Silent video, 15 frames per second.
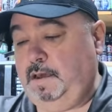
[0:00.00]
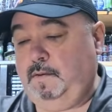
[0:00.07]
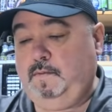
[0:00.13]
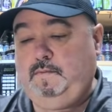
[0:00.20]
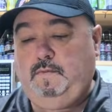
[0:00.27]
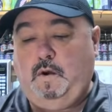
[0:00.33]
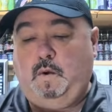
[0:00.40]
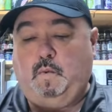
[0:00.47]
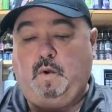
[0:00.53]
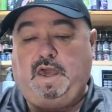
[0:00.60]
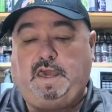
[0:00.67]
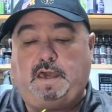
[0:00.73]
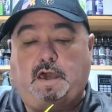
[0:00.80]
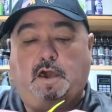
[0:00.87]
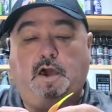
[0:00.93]
a
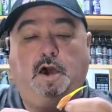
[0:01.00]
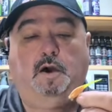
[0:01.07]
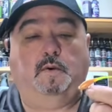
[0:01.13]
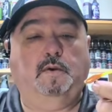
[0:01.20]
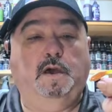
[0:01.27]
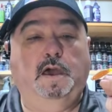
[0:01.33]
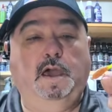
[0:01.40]
week ago